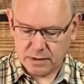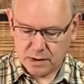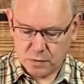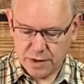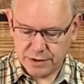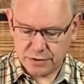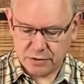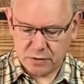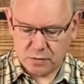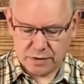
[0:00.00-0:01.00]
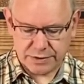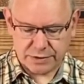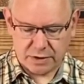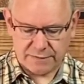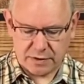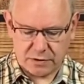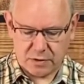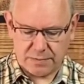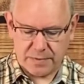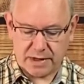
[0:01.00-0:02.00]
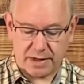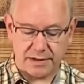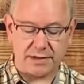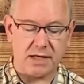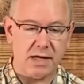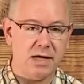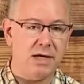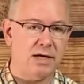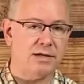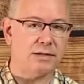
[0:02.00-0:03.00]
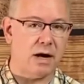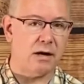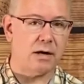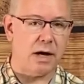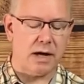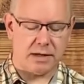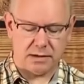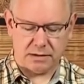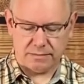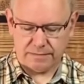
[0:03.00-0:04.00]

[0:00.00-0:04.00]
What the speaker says: We too will serve the Lord because he is our God.